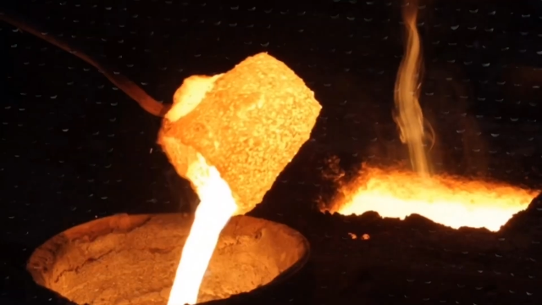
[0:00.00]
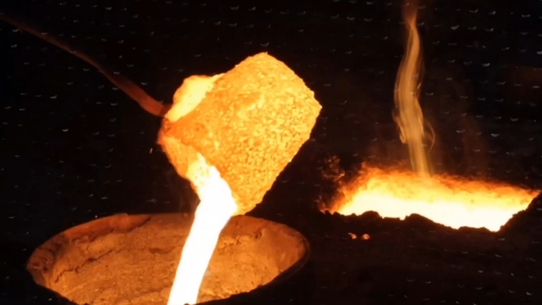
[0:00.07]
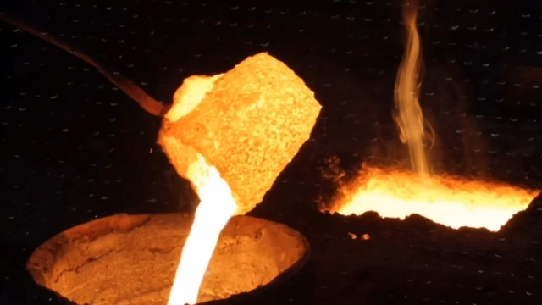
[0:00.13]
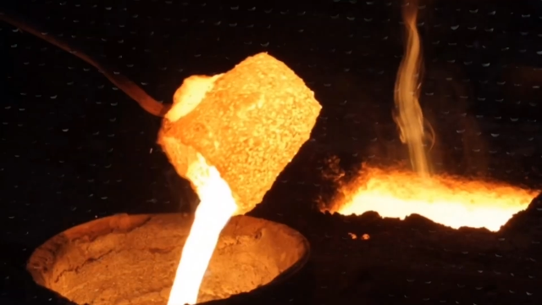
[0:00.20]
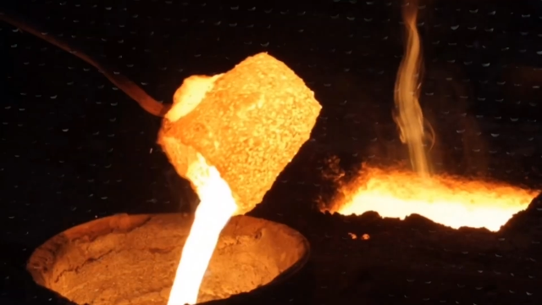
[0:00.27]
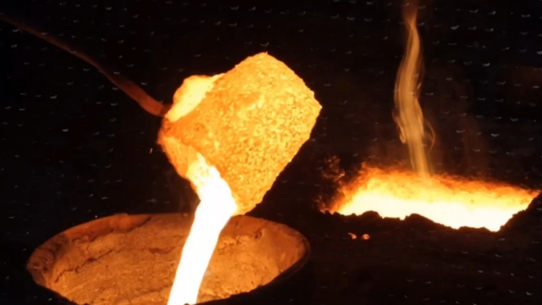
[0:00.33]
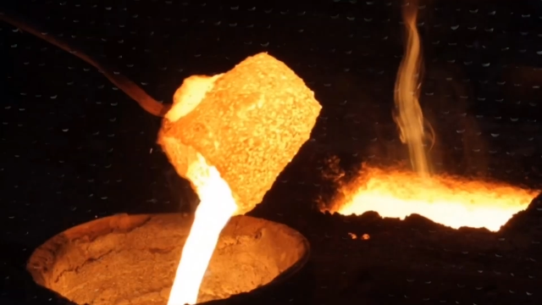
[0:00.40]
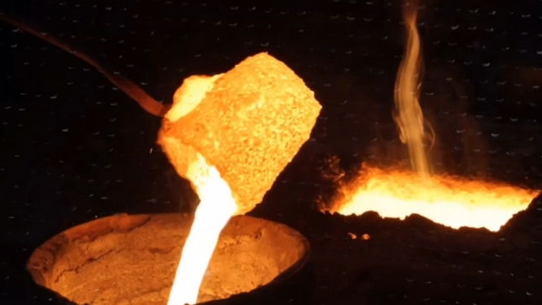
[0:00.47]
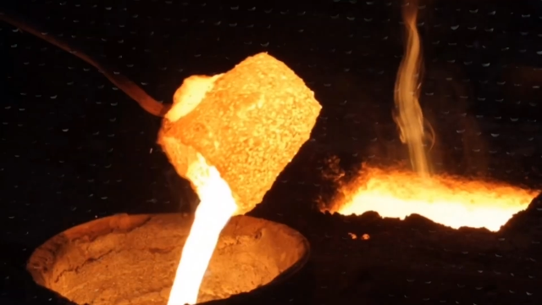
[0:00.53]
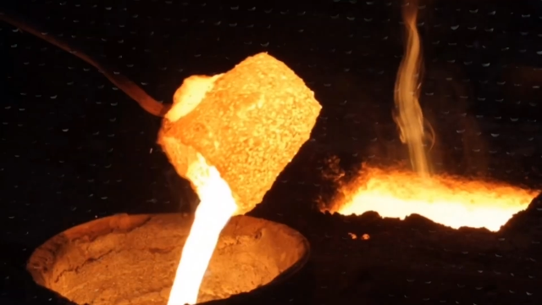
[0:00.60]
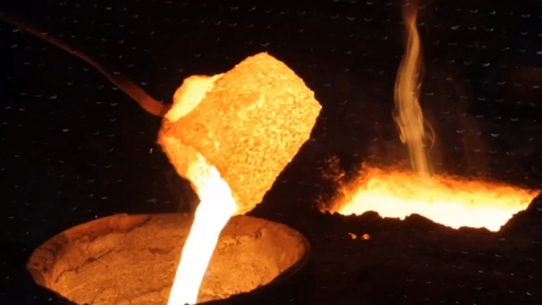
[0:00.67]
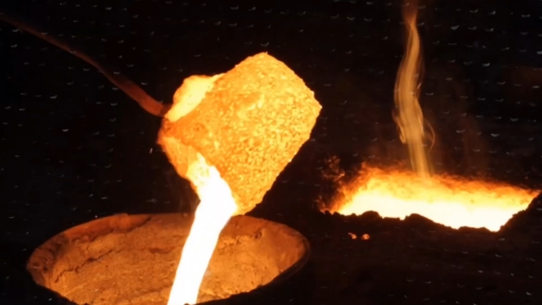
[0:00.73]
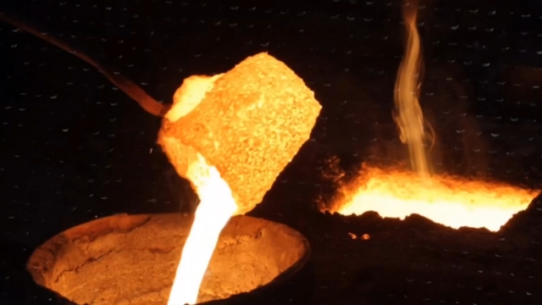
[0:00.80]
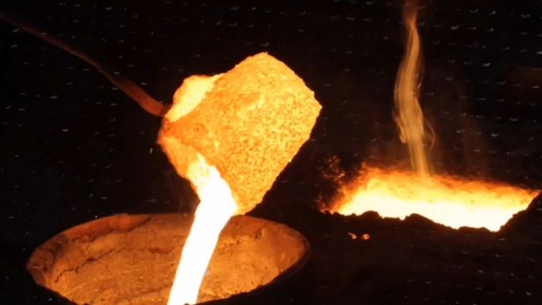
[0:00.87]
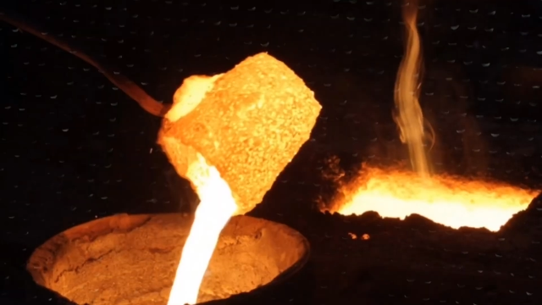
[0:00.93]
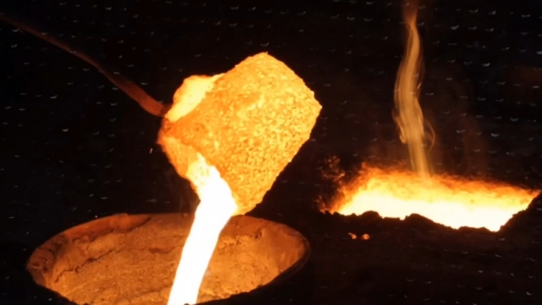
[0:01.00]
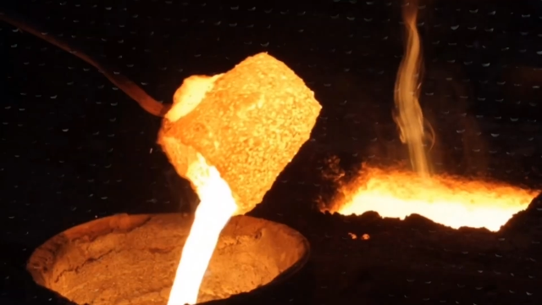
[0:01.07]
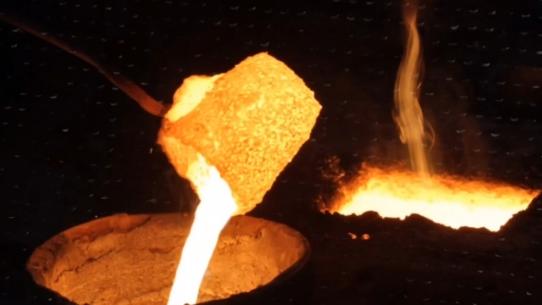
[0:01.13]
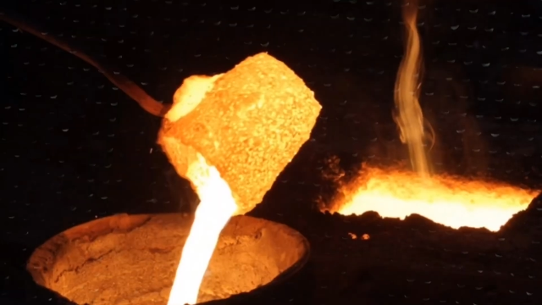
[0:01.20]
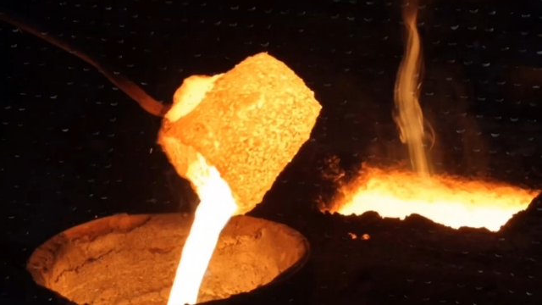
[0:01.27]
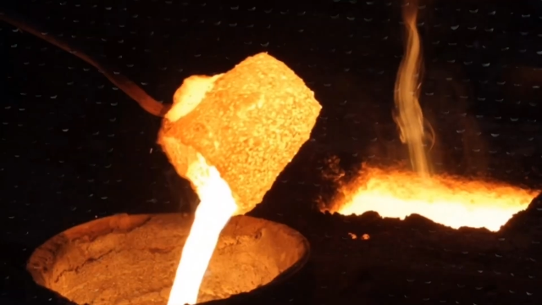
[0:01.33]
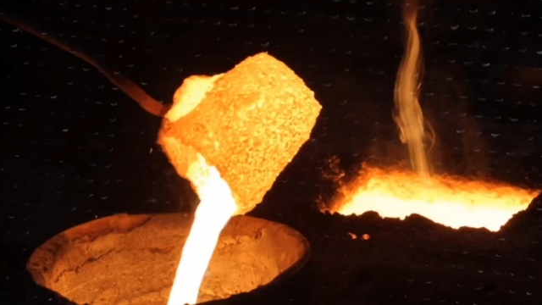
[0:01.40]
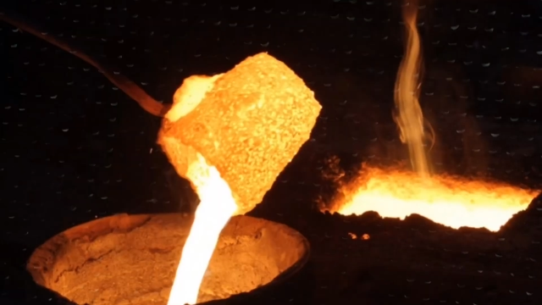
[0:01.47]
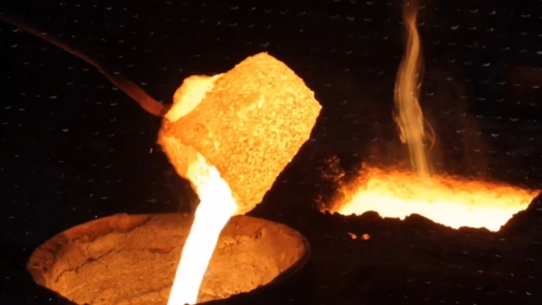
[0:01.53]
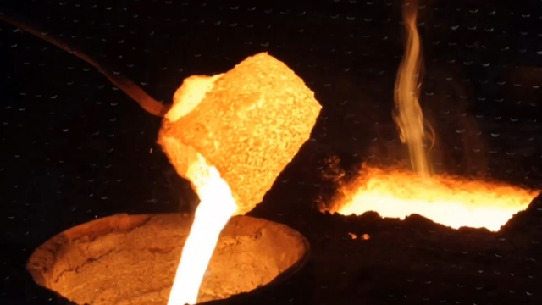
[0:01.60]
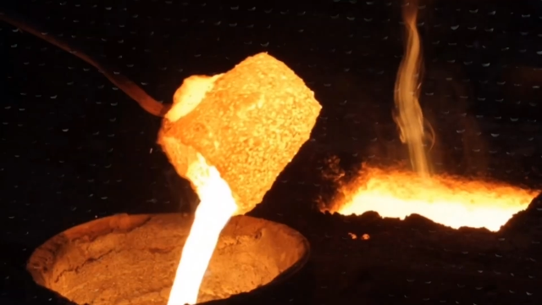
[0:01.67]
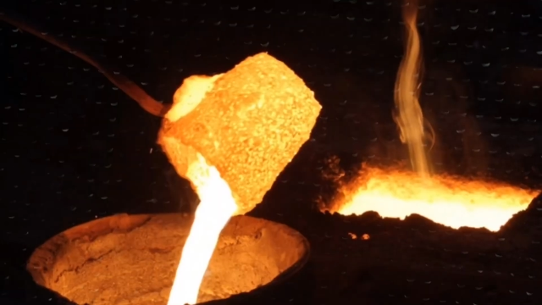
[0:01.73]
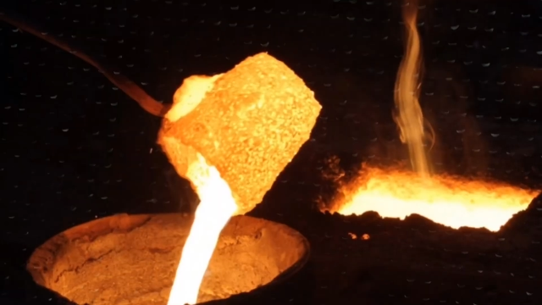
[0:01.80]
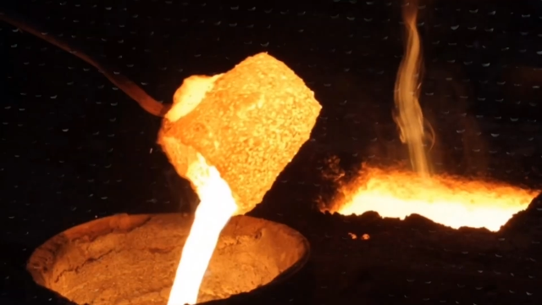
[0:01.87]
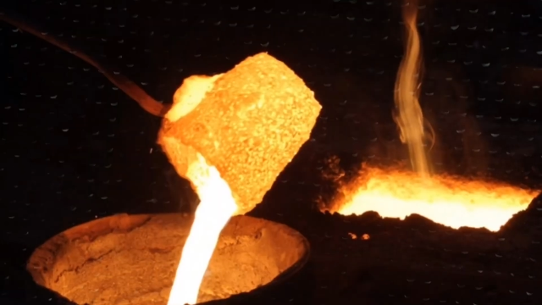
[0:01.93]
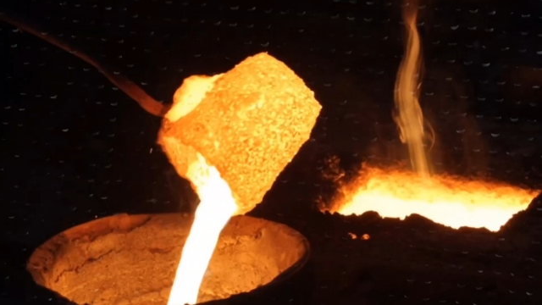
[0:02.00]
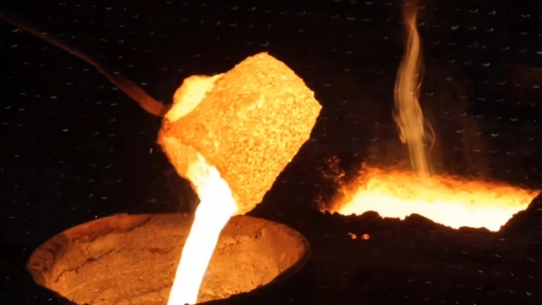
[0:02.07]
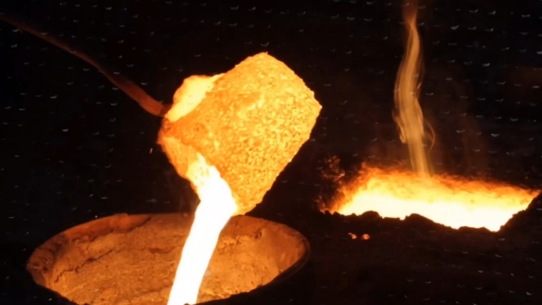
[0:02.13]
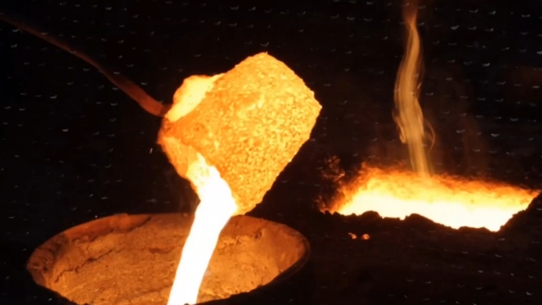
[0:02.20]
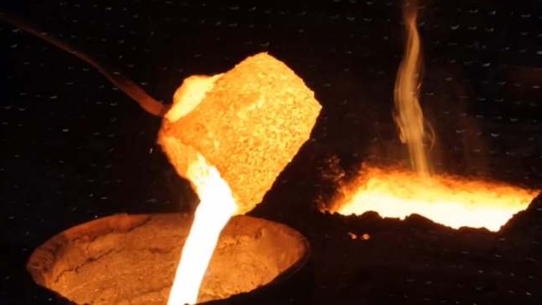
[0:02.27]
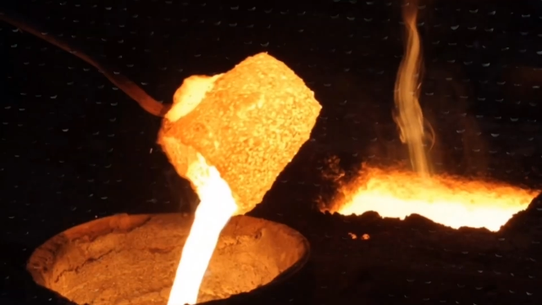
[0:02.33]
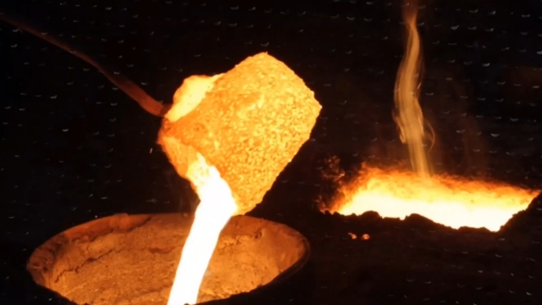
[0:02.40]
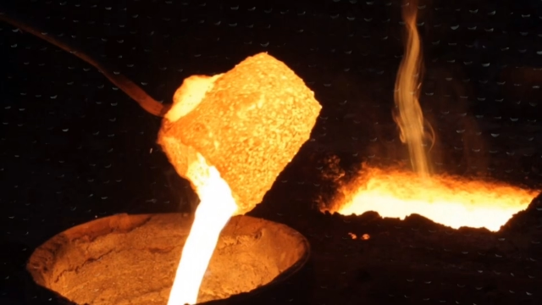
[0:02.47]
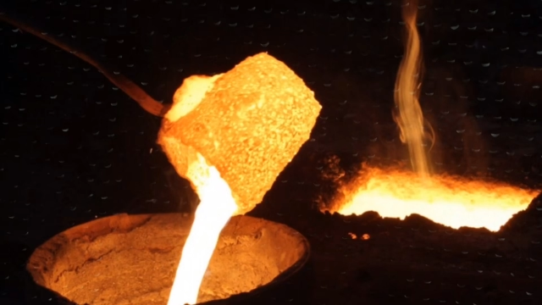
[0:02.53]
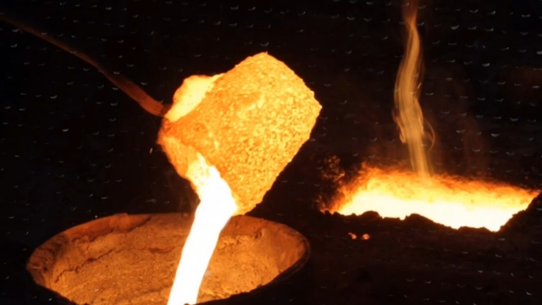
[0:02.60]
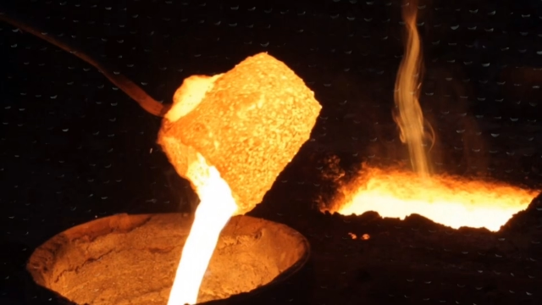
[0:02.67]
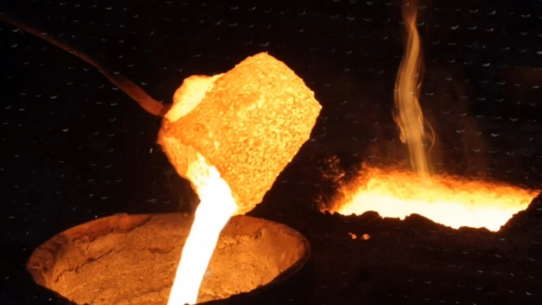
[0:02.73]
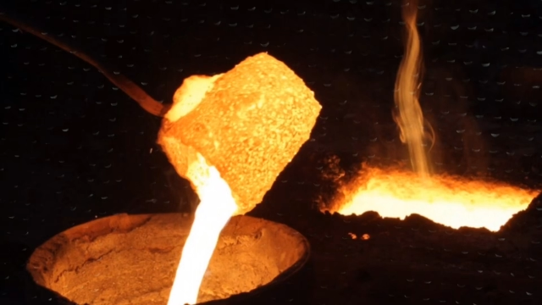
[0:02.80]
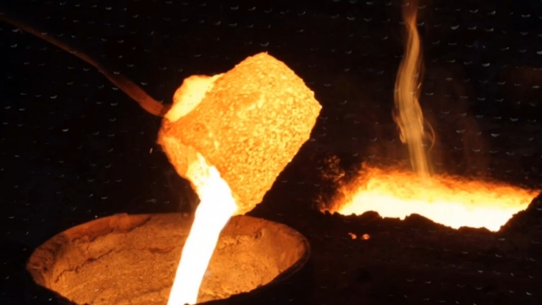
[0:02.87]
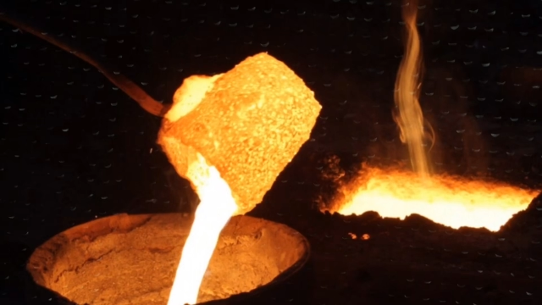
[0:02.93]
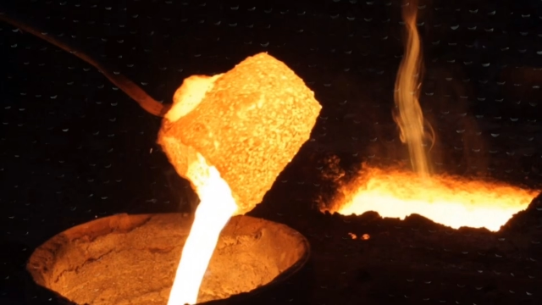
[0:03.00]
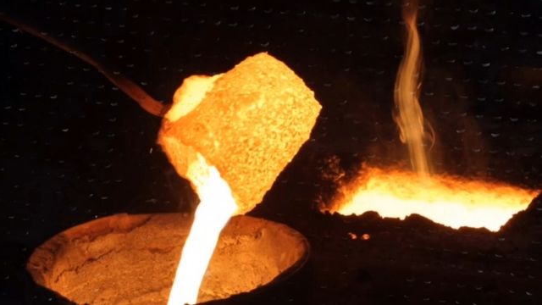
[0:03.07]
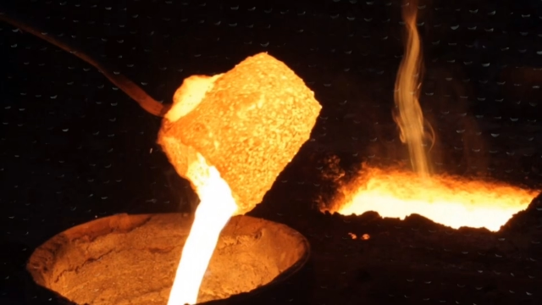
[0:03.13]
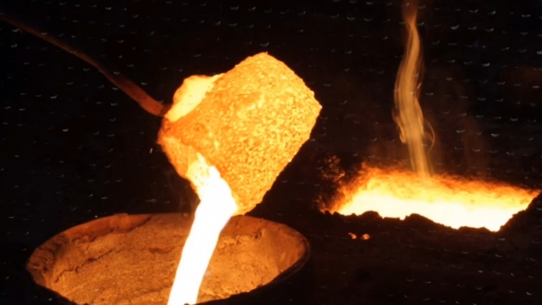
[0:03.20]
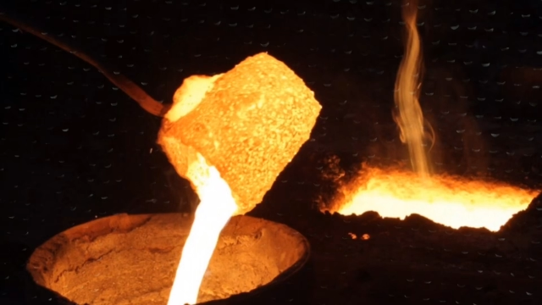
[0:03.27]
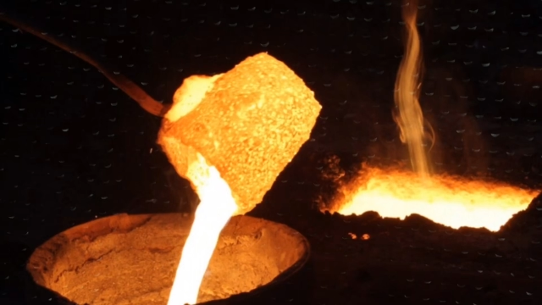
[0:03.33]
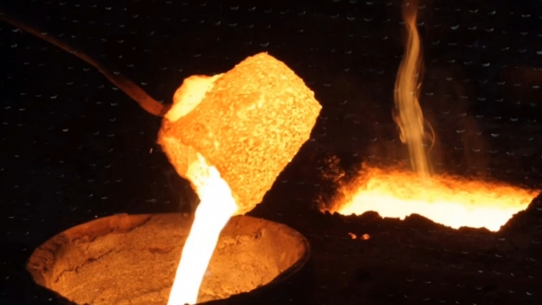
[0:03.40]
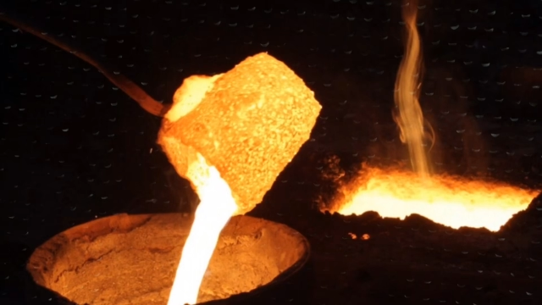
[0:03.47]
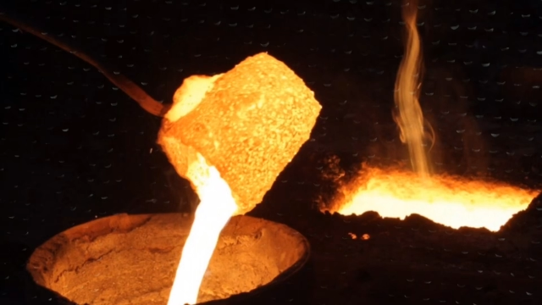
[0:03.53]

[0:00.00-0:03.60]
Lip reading: [unreadable: no face in view]